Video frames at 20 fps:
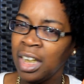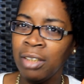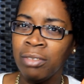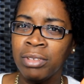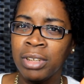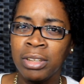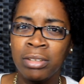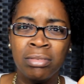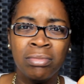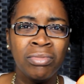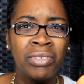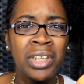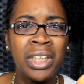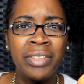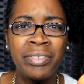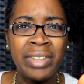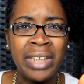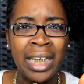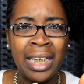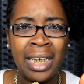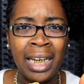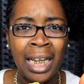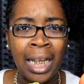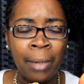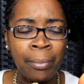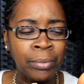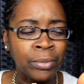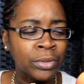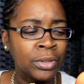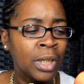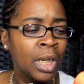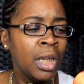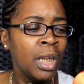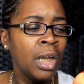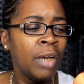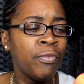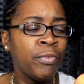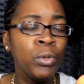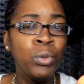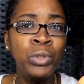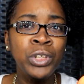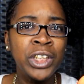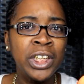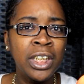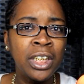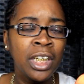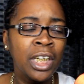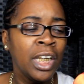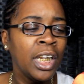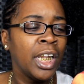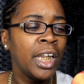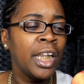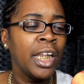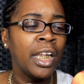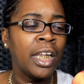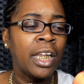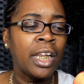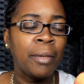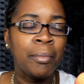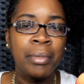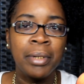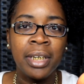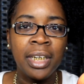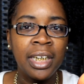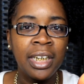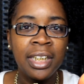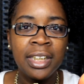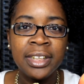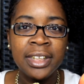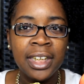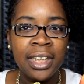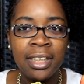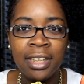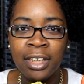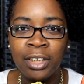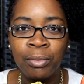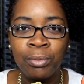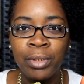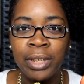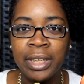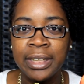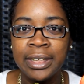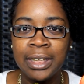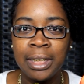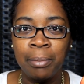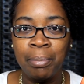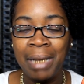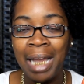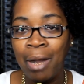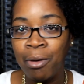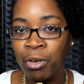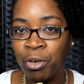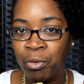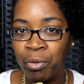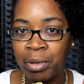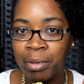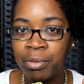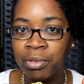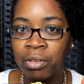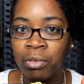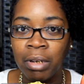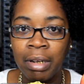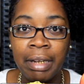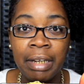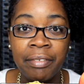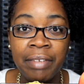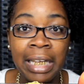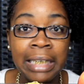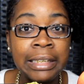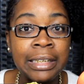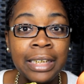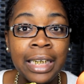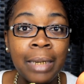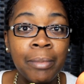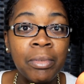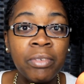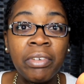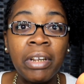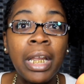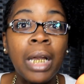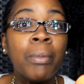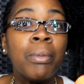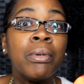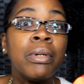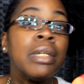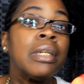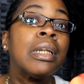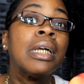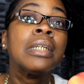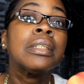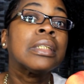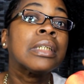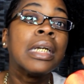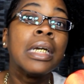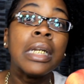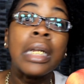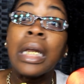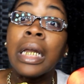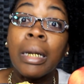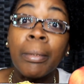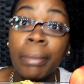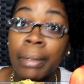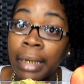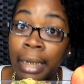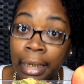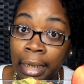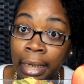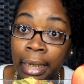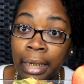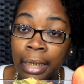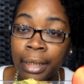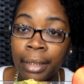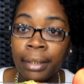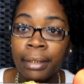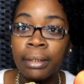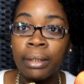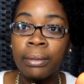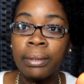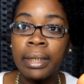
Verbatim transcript: I don't know, whatever kind of apples, Fuji, and but it didn't say neither one. It said Power Crisp. So if that's the name of an apple, then that's the kind of apple I got, girl.